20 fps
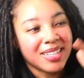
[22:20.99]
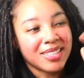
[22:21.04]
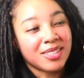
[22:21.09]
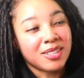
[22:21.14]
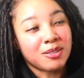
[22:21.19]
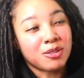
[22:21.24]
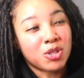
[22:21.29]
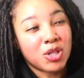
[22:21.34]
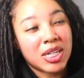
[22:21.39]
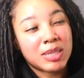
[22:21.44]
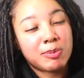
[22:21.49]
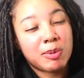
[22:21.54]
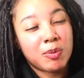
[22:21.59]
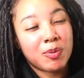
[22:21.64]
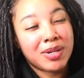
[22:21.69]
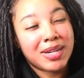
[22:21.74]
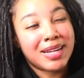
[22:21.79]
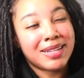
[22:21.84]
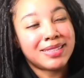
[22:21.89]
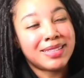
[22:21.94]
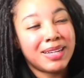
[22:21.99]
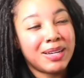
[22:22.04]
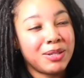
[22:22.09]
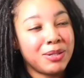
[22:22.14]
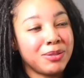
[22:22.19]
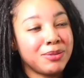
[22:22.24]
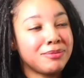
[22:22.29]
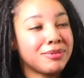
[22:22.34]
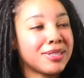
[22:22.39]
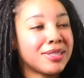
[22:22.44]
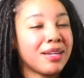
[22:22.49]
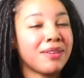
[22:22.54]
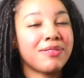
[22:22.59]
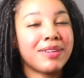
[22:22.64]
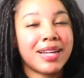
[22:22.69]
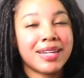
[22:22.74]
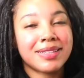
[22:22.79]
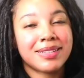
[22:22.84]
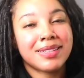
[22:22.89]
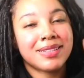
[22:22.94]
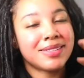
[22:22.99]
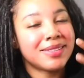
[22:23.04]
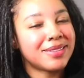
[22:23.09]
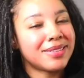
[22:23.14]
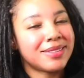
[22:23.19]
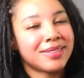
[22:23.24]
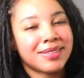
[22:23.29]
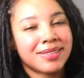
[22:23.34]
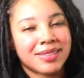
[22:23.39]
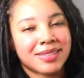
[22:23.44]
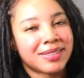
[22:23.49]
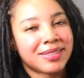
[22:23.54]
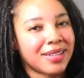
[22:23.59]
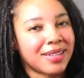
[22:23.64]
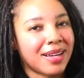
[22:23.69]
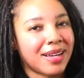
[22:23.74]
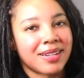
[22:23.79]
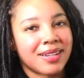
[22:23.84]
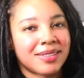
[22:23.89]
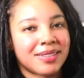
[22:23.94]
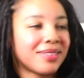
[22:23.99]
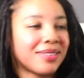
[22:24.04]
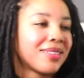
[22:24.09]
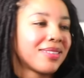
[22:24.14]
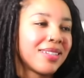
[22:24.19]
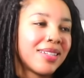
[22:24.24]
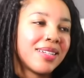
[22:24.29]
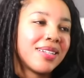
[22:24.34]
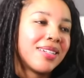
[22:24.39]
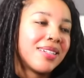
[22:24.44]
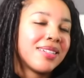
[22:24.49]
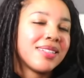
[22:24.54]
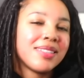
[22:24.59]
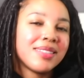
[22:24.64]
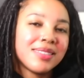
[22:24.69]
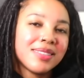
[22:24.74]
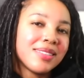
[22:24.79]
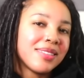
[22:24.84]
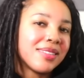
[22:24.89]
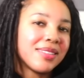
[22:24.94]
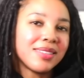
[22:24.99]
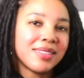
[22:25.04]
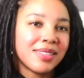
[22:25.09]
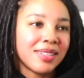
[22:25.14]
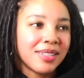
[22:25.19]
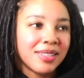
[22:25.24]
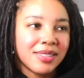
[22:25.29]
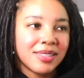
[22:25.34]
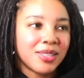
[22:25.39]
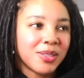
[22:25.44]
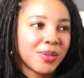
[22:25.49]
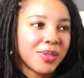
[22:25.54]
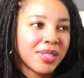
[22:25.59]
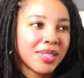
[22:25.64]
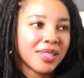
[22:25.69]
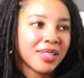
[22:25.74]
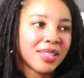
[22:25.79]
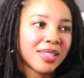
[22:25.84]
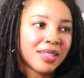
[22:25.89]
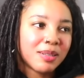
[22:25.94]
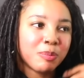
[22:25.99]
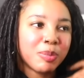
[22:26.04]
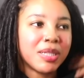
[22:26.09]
So trust me when I tell you stuff like this, this isn't going to do anything.